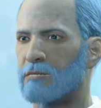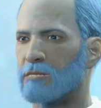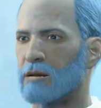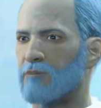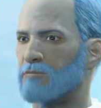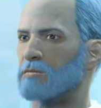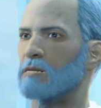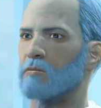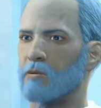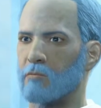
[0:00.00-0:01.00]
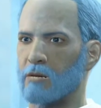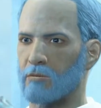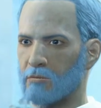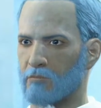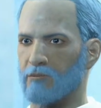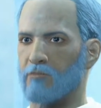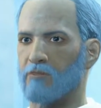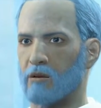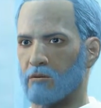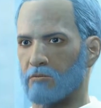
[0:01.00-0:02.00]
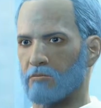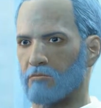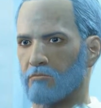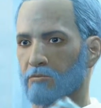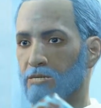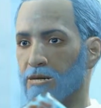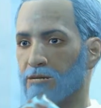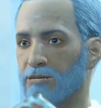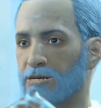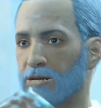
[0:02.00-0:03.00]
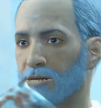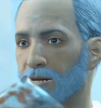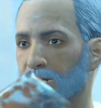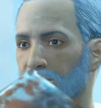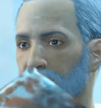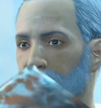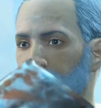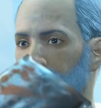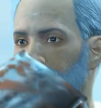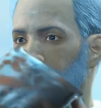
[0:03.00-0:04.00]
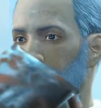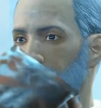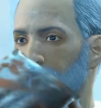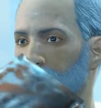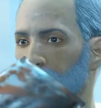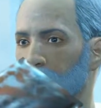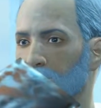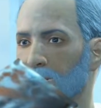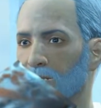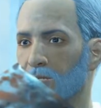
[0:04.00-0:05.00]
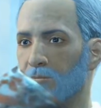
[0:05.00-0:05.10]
to have some amount of revenge. What else can I say to ease your